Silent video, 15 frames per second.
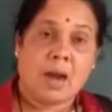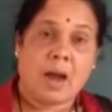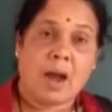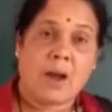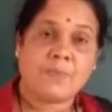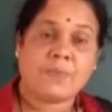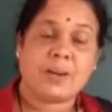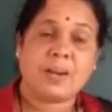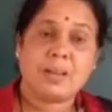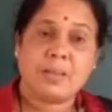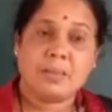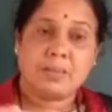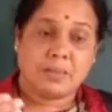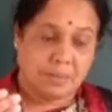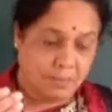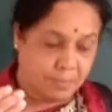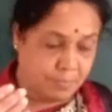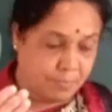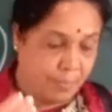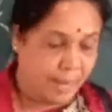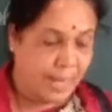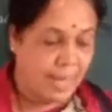After
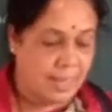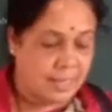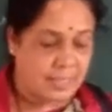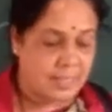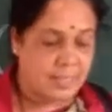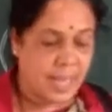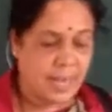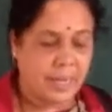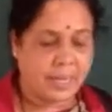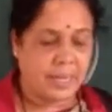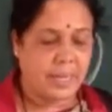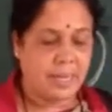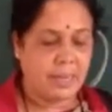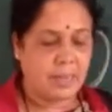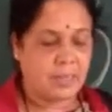Magellan's journey,